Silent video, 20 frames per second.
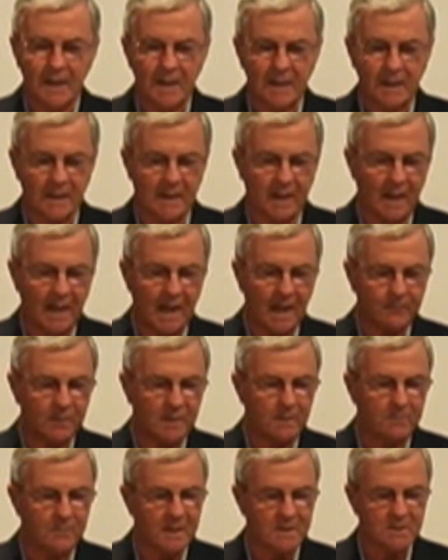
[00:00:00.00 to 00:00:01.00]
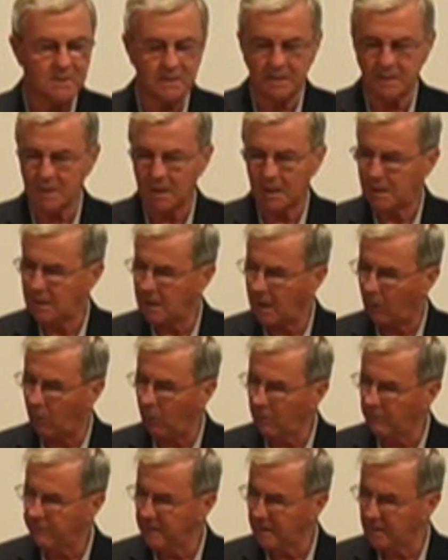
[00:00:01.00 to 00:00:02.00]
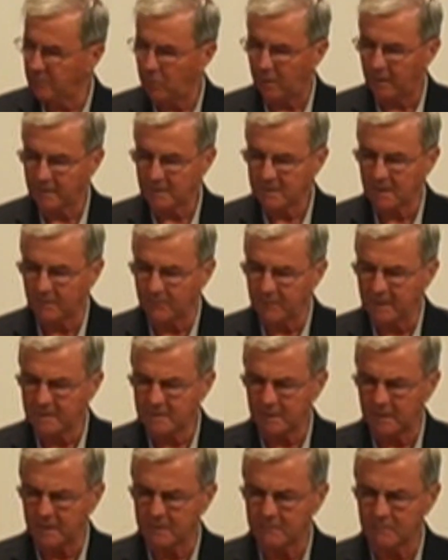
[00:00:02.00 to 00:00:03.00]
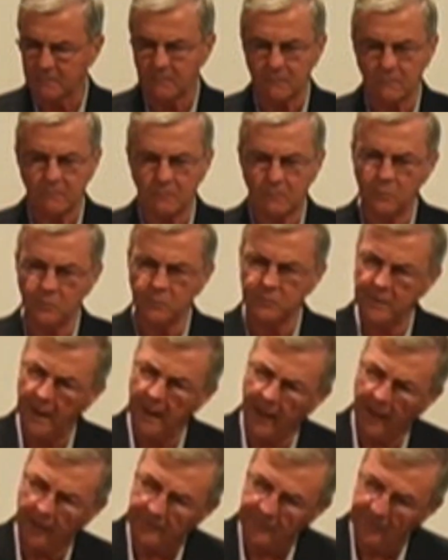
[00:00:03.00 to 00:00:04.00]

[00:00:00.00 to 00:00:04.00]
And I happened to mention Lowell Fillmore, and somebody said, who's that?